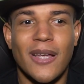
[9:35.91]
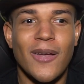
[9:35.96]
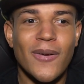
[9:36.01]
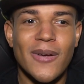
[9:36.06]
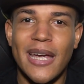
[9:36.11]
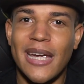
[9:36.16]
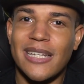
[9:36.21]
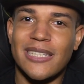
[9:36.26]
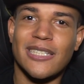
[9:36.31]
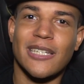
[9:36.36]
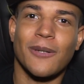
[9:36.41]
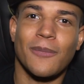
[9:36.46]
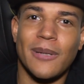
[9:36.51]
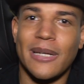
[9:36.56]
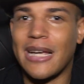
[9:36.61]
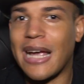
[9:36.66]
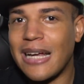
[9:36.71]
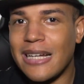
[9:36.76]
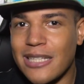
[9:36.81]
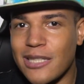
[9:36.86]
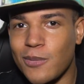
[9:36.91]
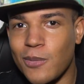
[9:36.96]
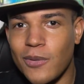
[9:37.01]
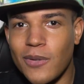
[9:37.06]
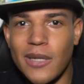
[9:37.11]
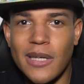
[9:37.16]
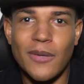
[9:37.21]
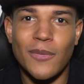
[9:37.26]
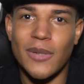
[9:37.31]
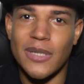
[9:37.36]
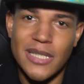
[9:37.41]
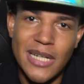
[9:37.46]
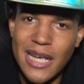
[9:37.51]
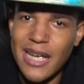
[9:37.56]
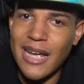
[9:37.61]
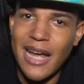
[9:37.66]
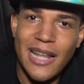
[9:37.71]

okay, it's gonna be kind of spooky, which